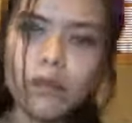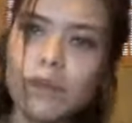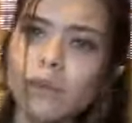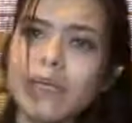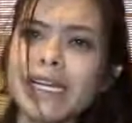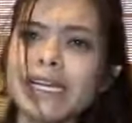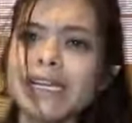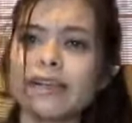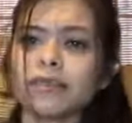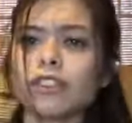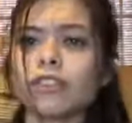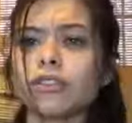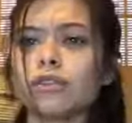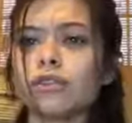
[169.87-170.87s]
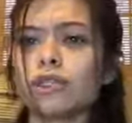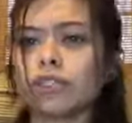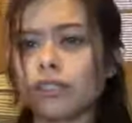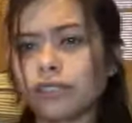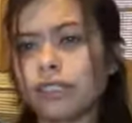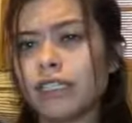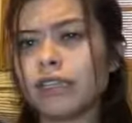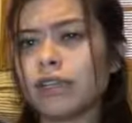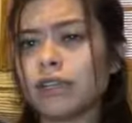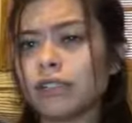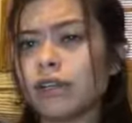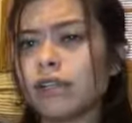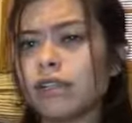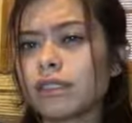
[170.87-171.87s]
When it comes to earlier
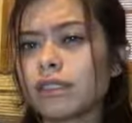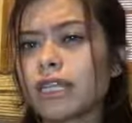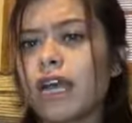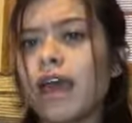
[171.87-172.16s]
adults,